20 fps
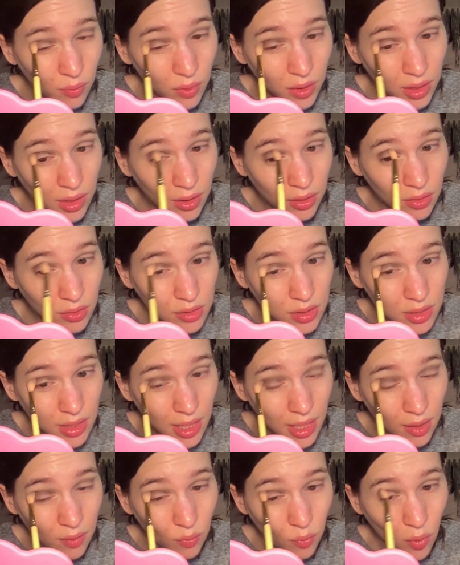really
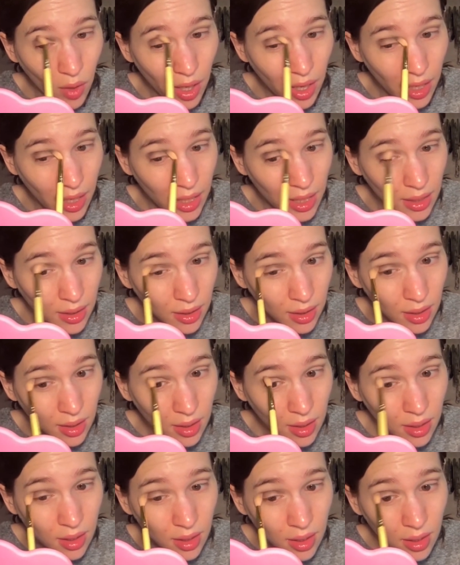understand why
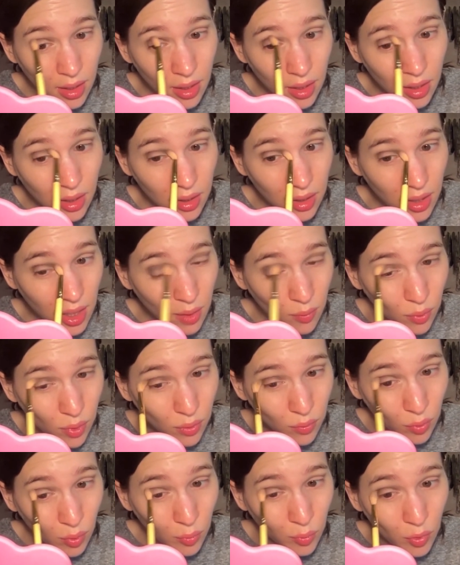they
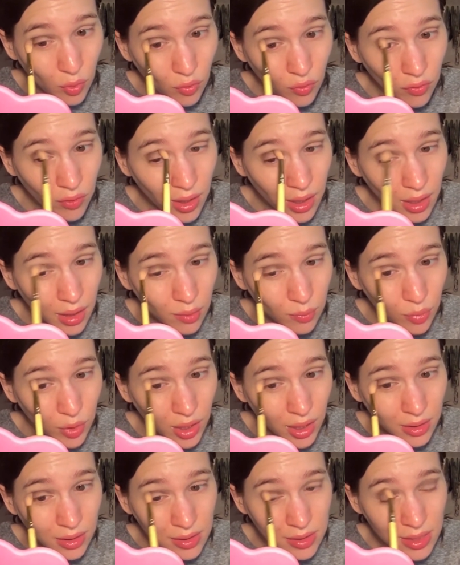would remove it, but
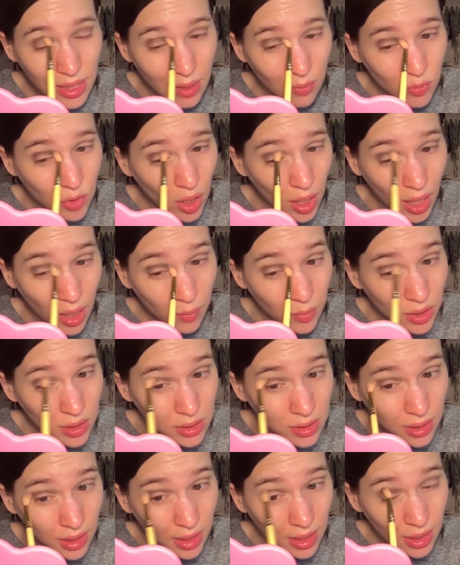at the same time,
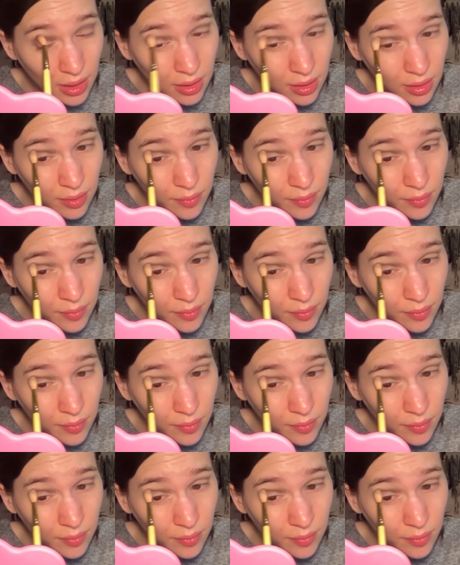it's like,